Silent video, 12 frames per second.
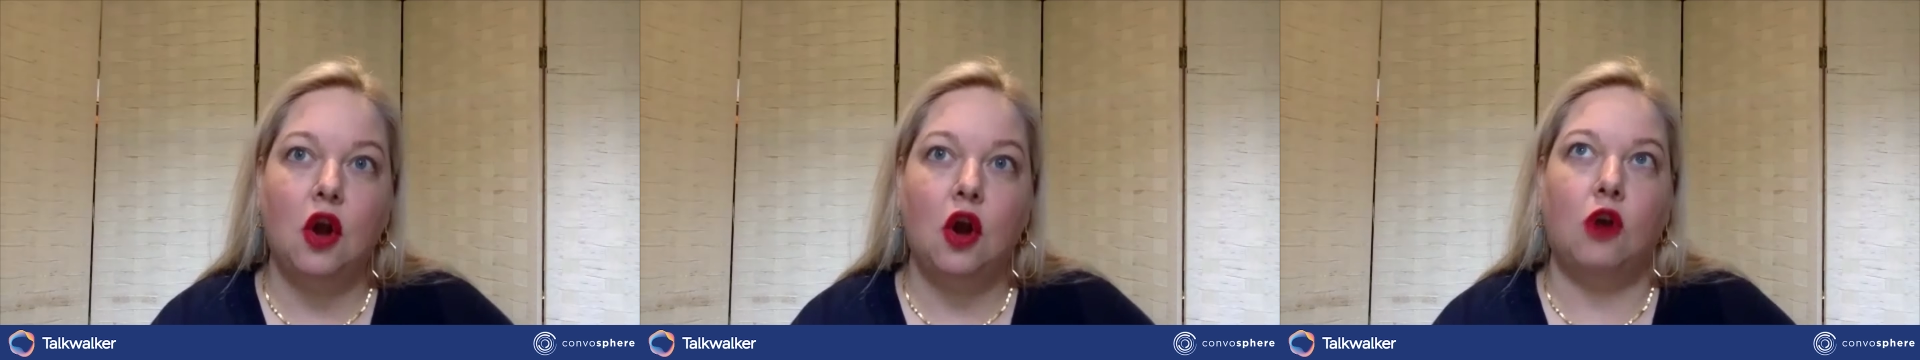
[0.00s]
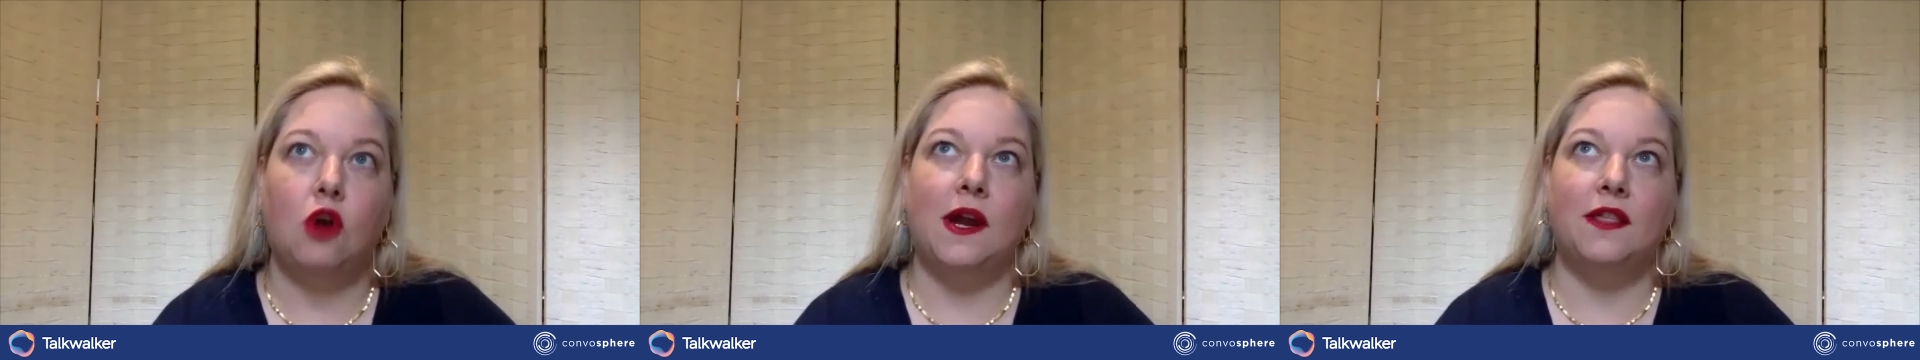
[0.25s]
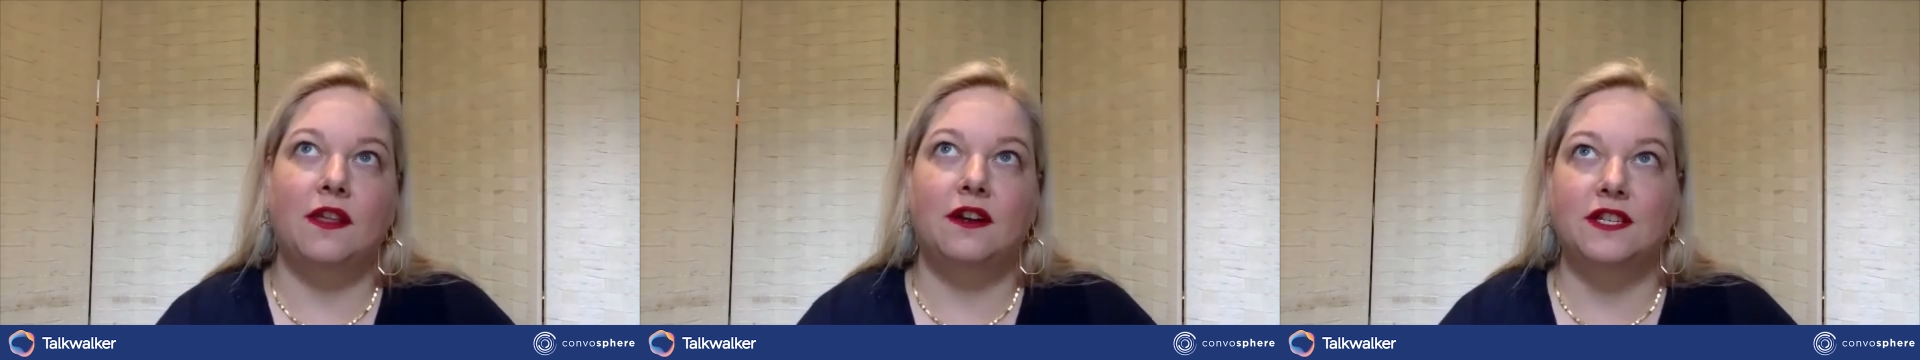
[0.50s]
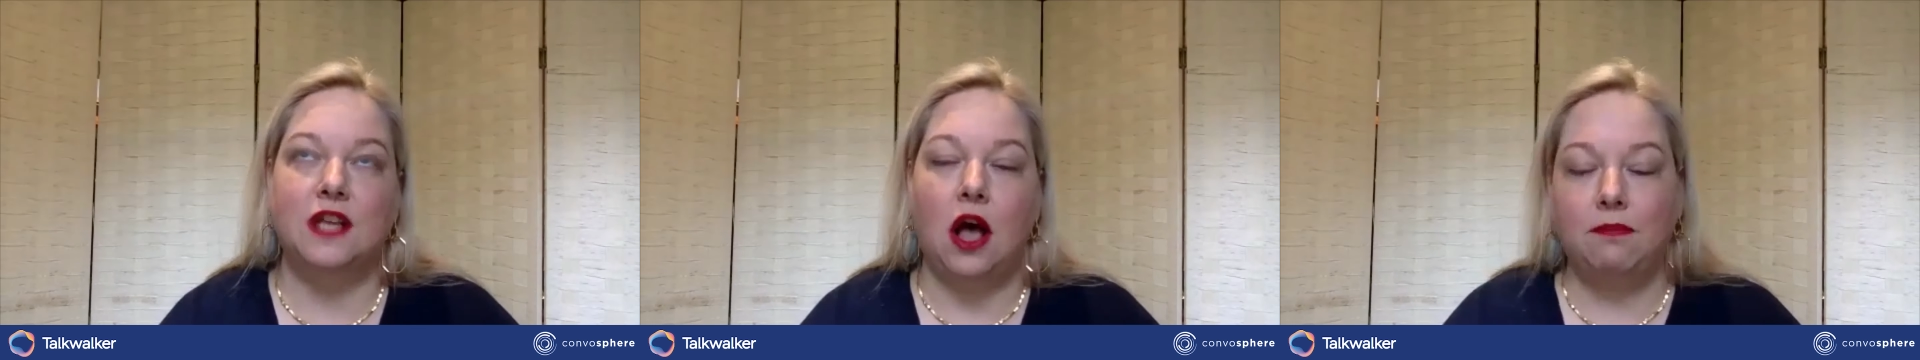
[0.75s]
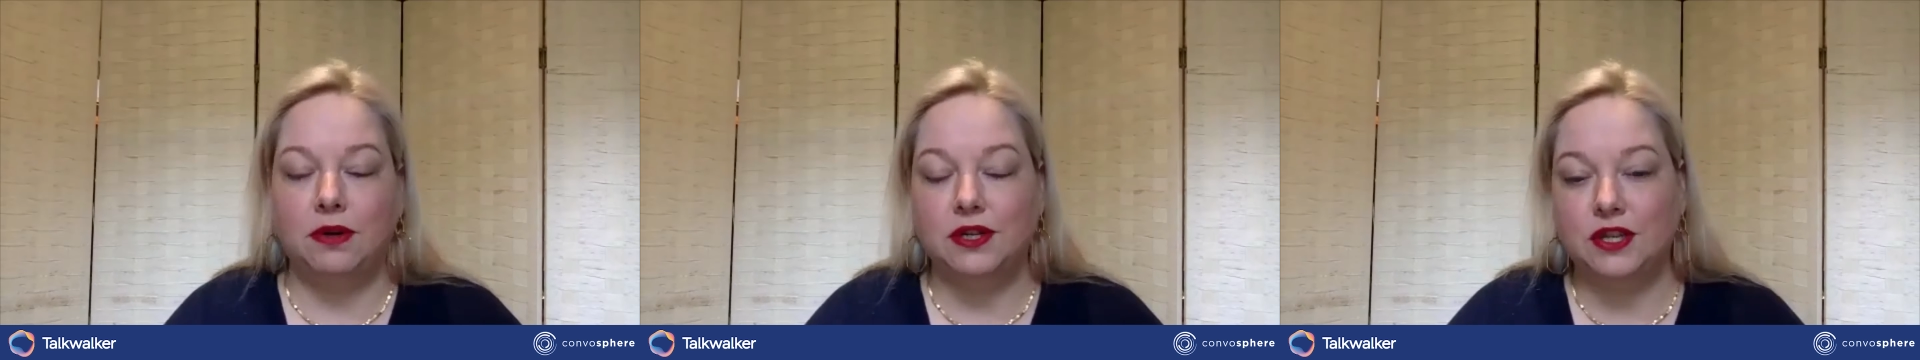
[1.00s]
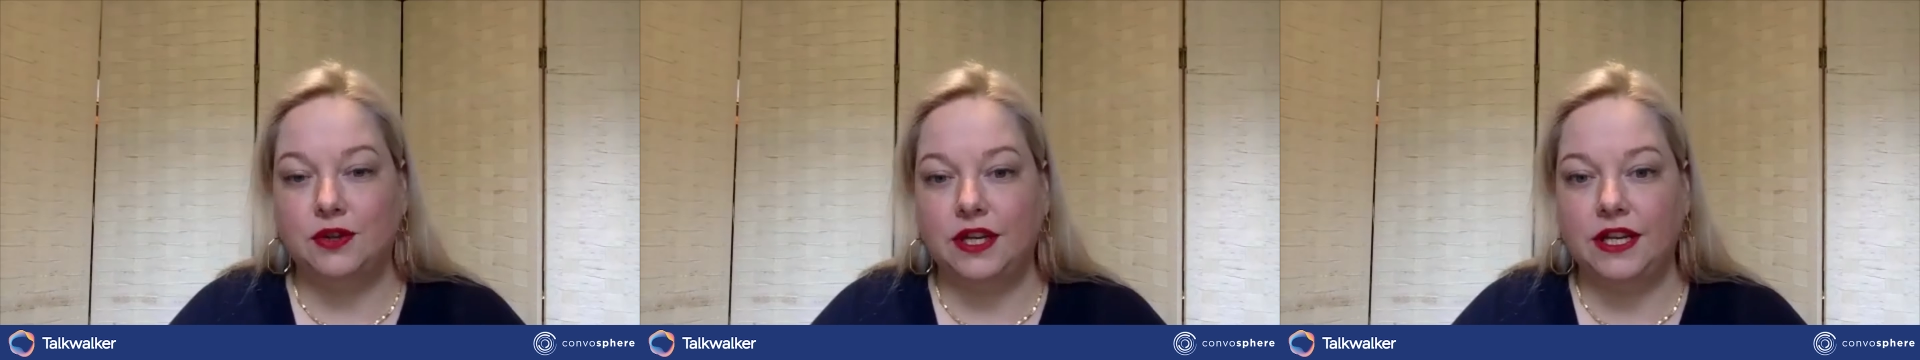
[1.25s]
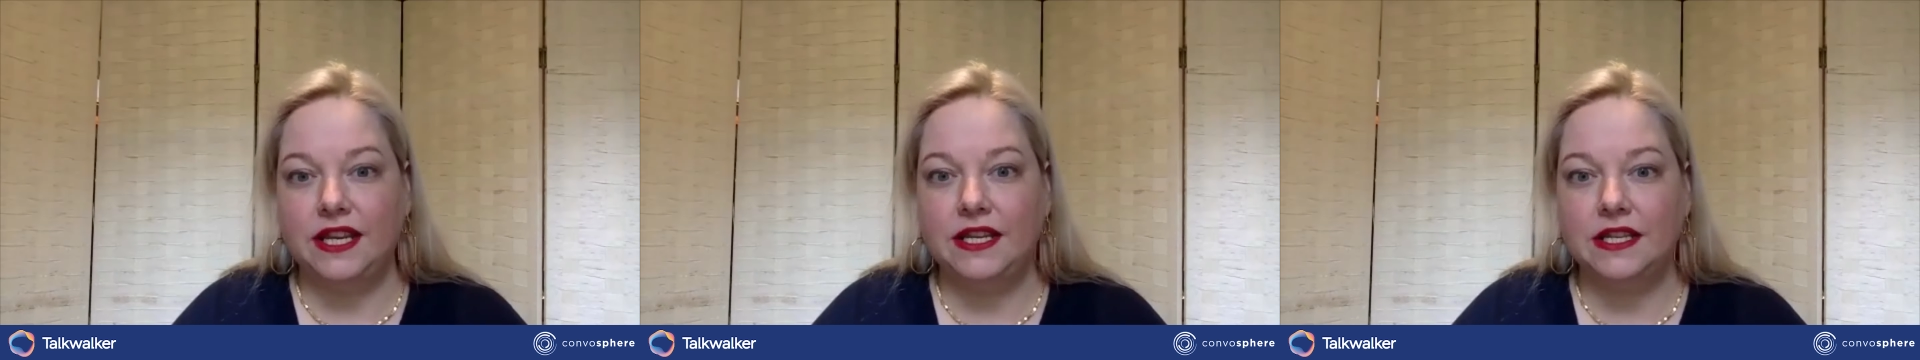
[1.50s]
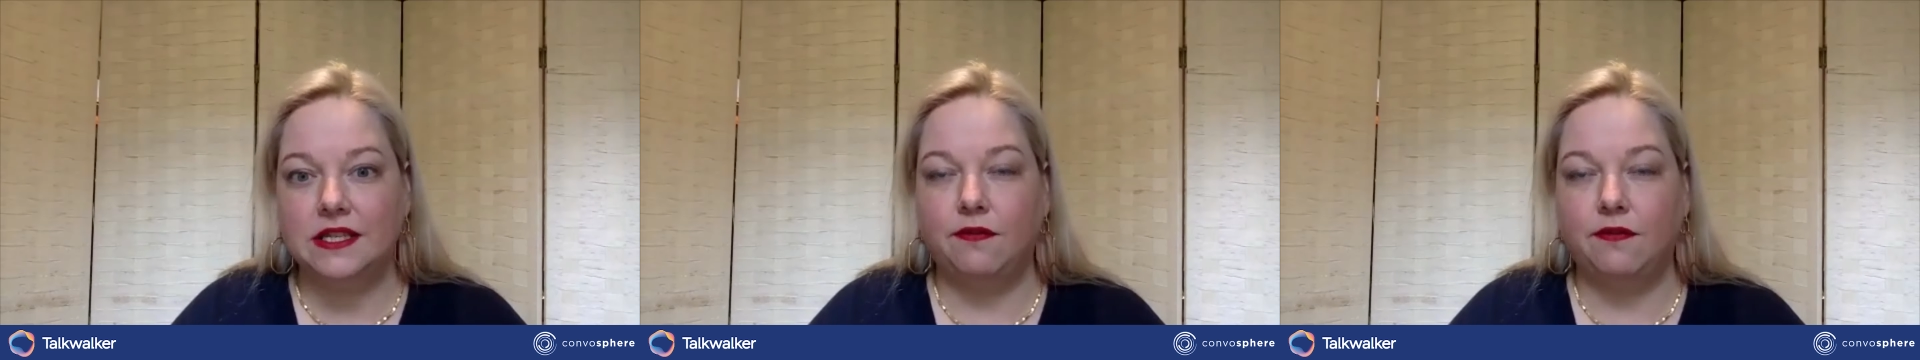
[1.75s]
or where there's
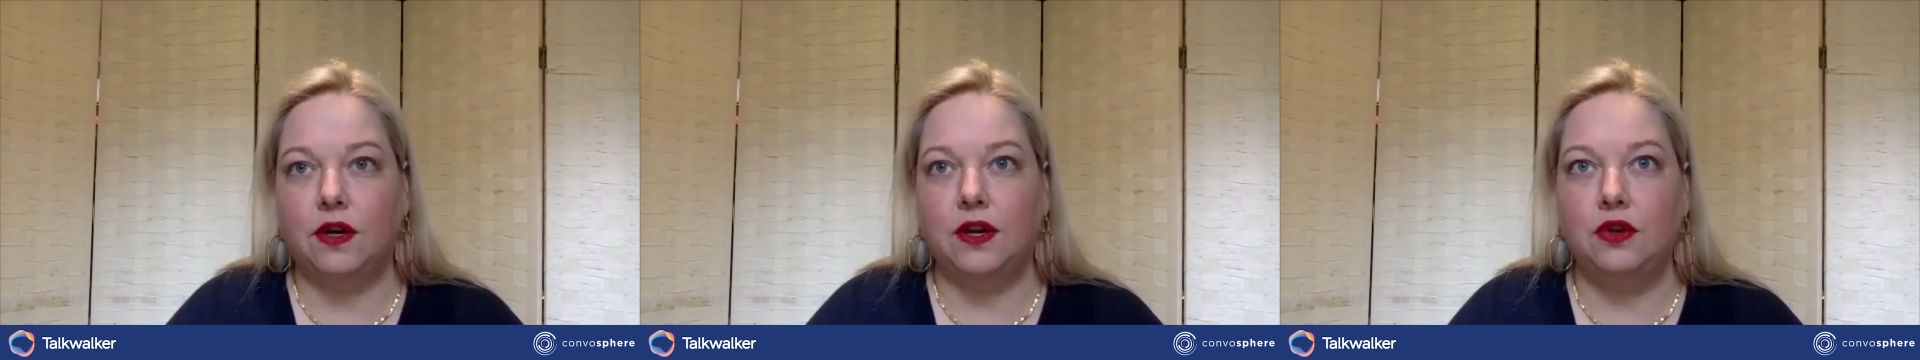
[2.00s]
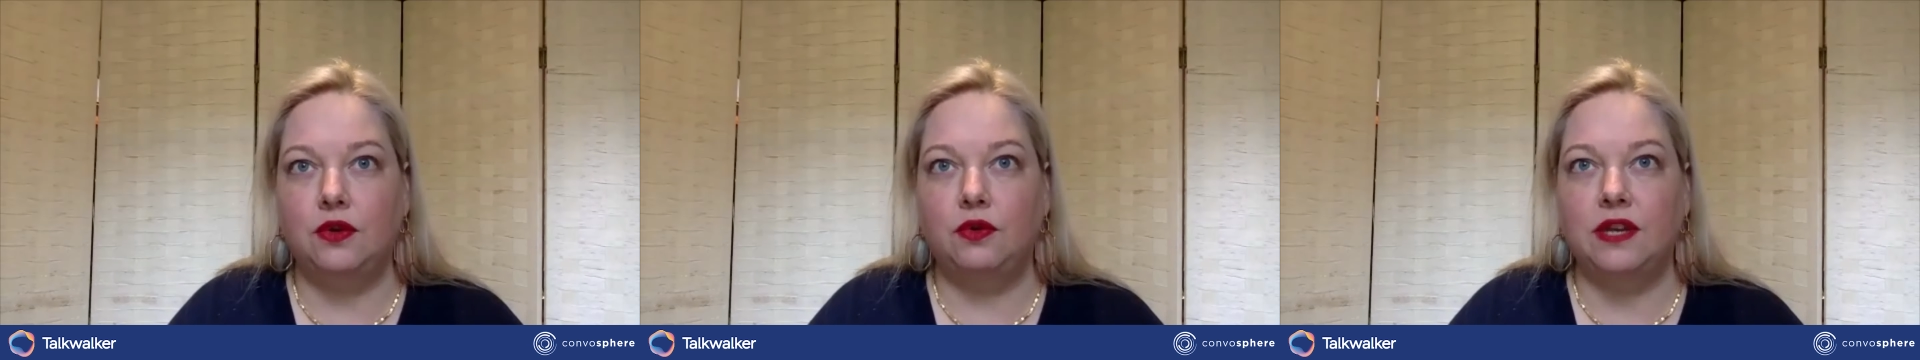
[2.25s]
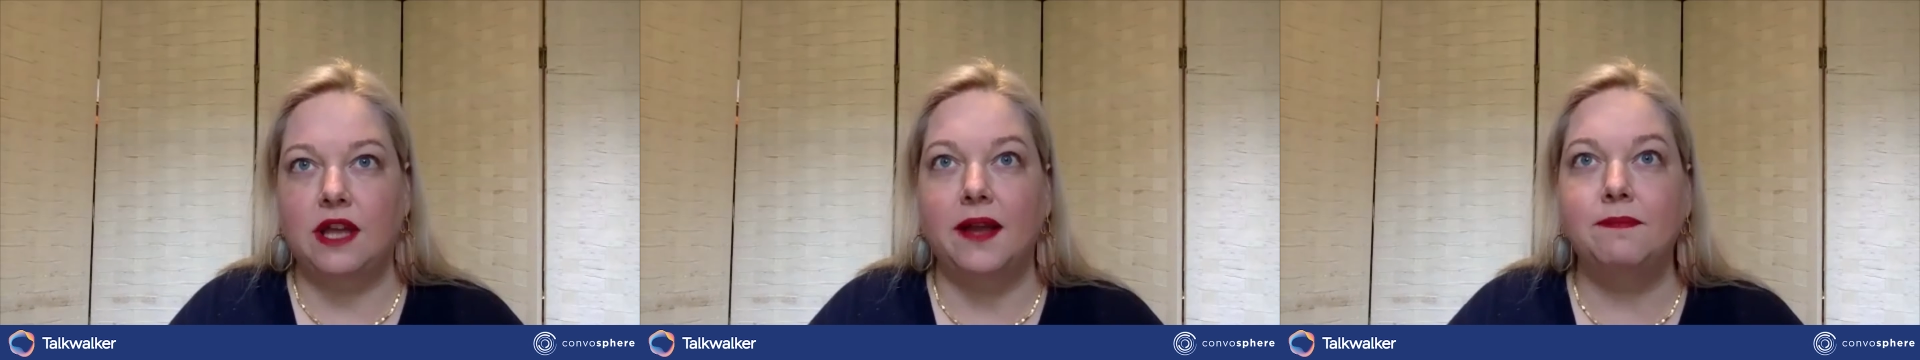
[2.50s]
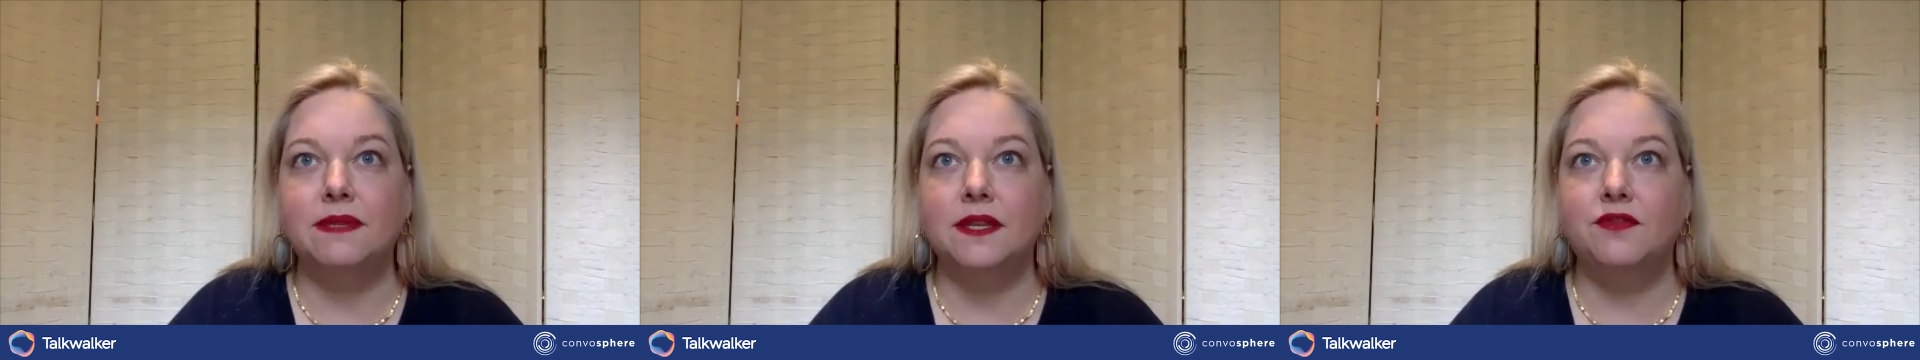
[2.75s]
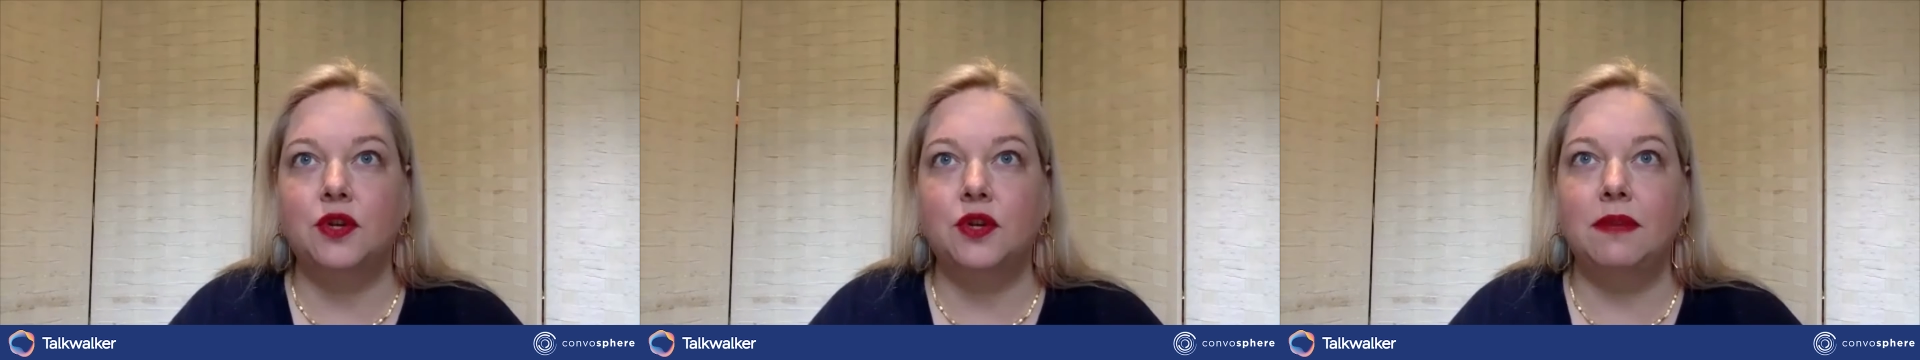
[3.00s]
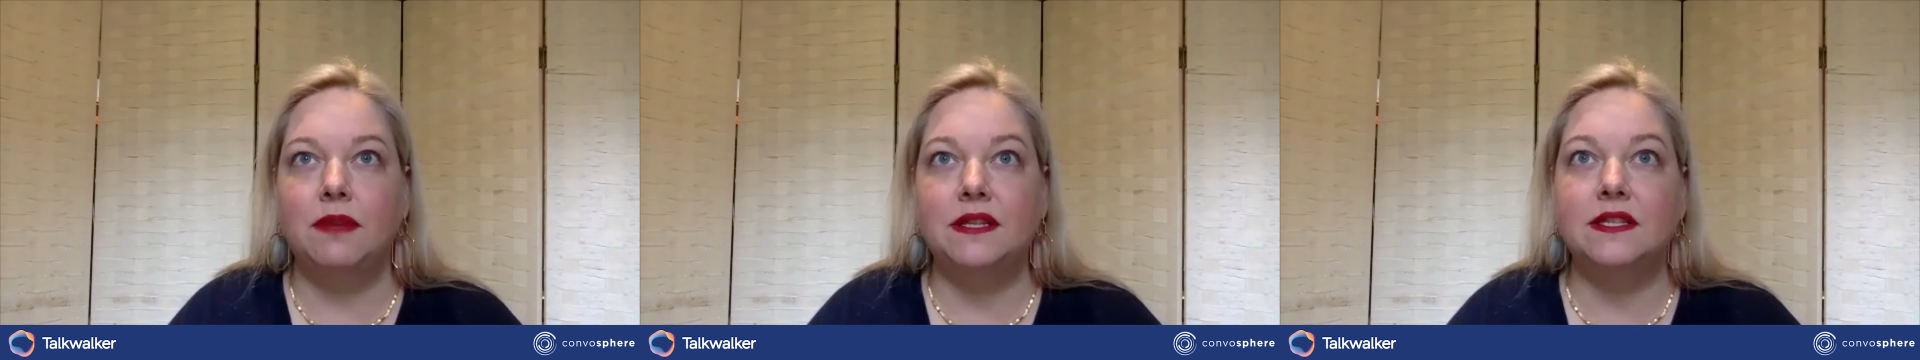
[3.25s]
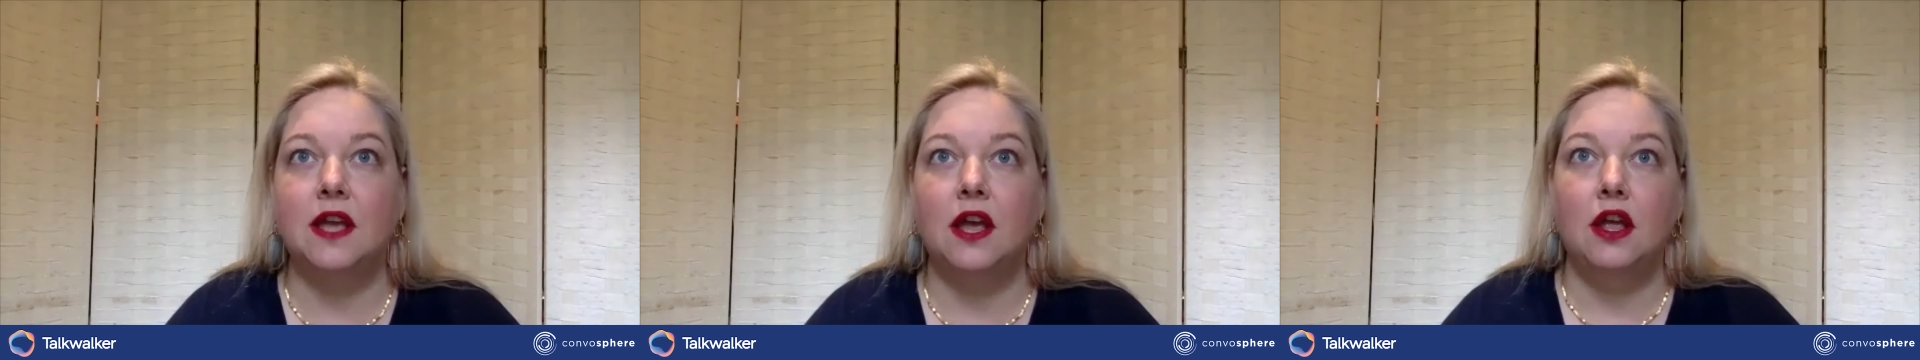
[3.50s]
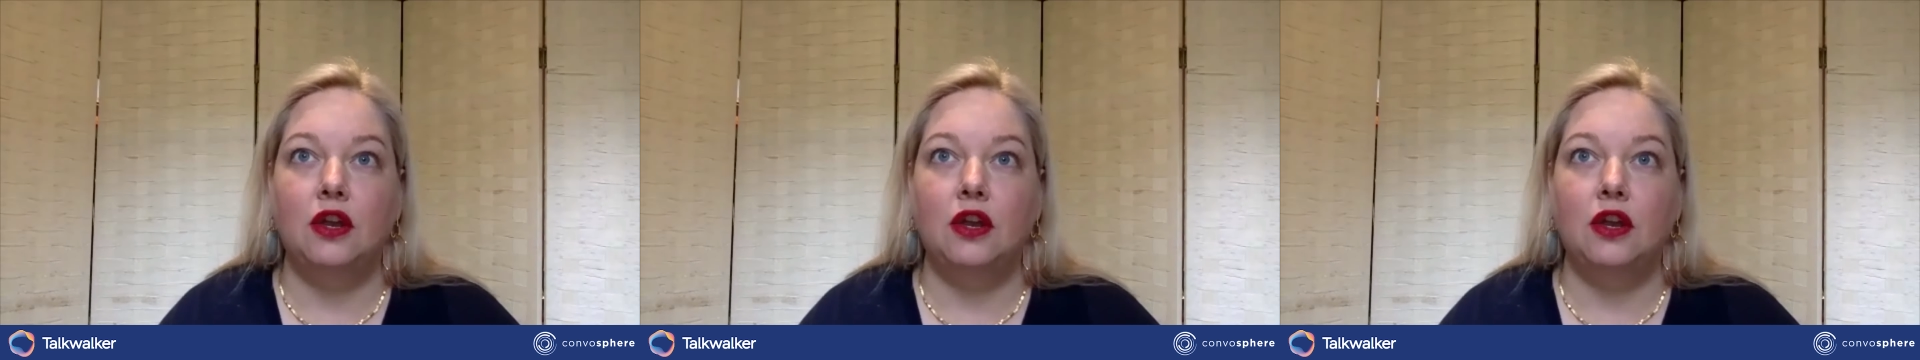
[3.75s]
opportunities for new types of treatments,